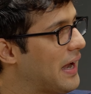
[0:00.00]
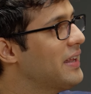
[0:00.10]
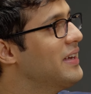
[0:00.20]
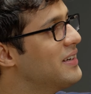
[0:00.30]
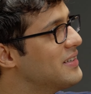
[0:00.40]

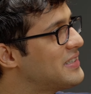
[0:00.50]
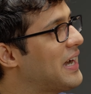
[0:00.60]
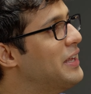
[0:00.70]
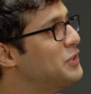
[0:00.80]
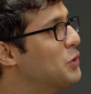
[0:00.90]
getting in a
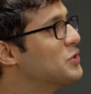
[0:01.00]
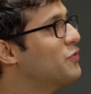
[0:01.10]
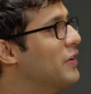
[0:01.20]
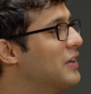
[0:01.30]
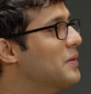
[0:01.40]
steady source
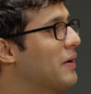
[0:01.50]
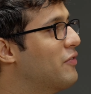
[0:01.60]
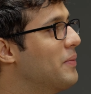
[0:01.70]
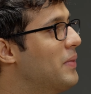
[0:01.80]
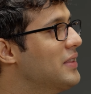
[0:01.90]
of income
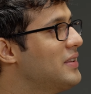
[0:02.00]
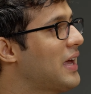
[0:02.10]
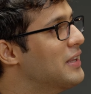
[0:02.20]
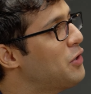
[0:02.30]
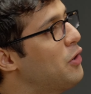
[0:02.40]
every month,
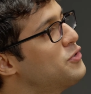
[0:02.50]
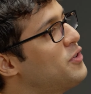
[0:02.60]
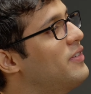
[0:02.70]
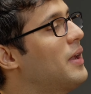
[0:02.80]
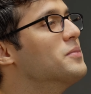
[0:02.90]
and they
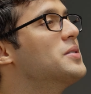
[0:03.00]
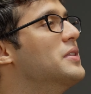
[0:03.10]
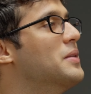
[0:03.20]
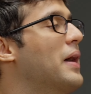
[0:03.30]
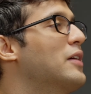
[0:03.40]
also have a lump
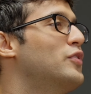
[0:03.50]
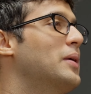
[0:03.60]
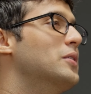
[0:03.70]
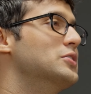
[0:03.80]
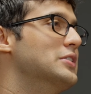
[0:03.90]
sum in the bank for
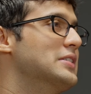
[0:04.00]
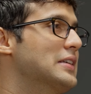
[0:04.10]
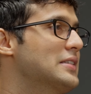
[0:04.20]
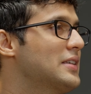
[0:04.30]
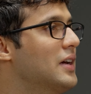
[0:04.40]
emergencies.